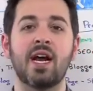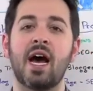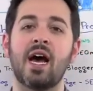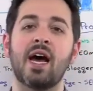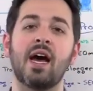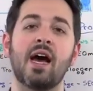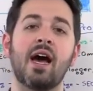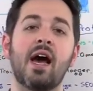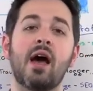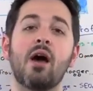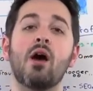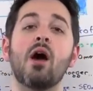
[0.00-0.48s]

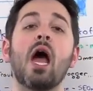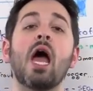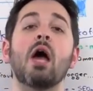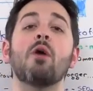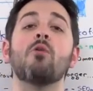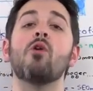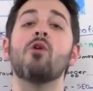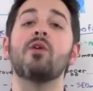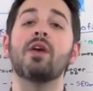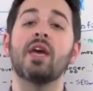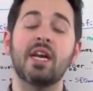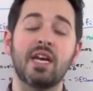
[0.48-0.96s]
I
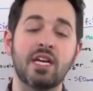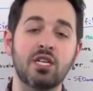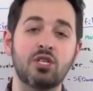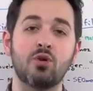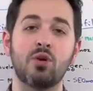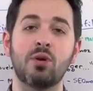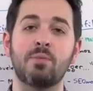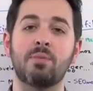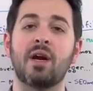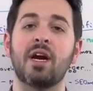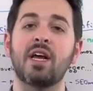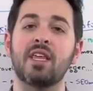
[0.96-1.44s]
won't get
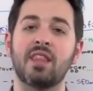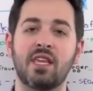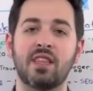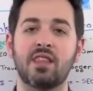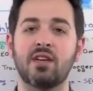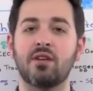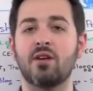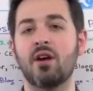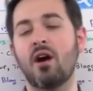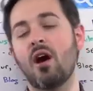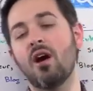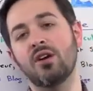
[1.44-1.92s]
into it, but I think
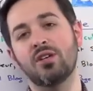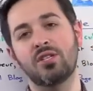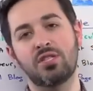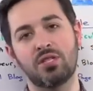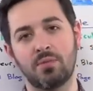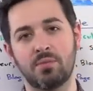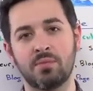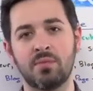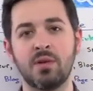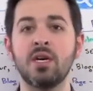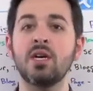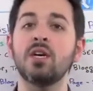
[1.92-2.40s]
there are
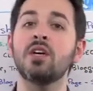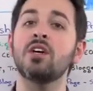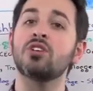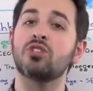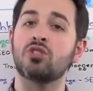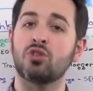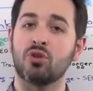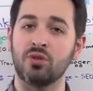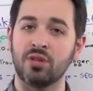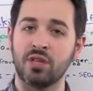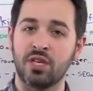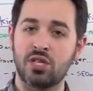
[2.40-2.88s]

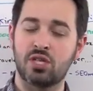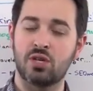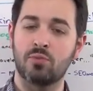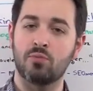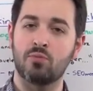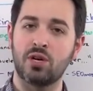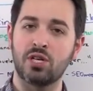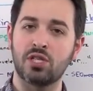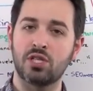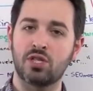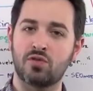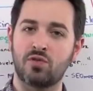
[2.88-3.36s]
certainly some
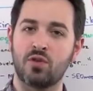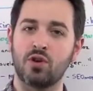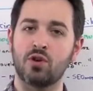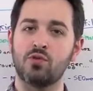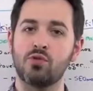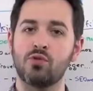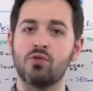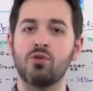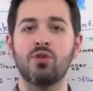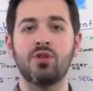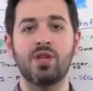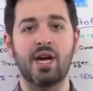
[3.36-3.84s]
risks for
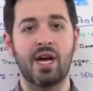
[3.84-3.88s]
Google,